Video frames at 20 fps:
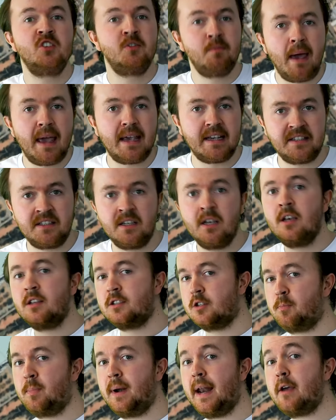space
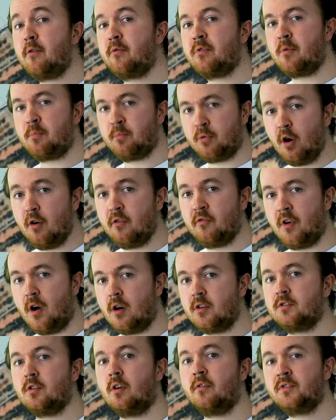to play with the
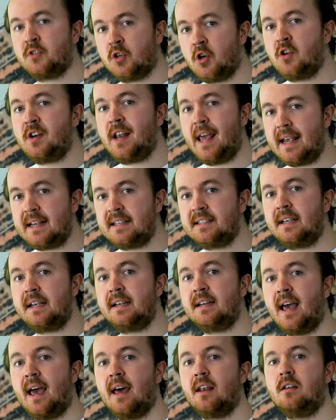profiles of turn
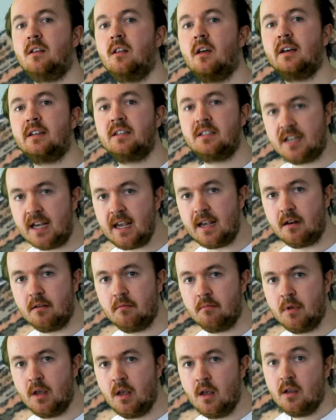18 and 19.
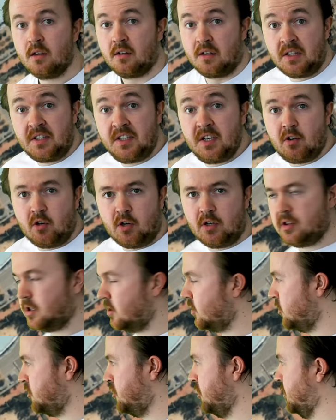Considering
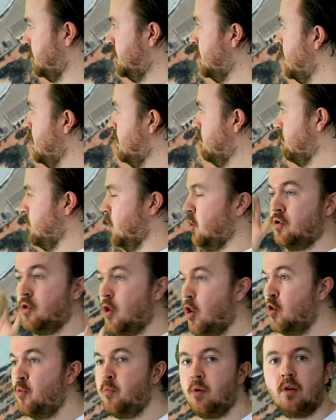this is just an
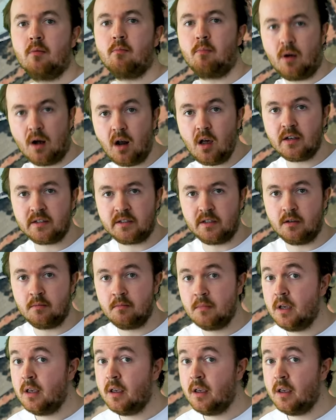open plaza,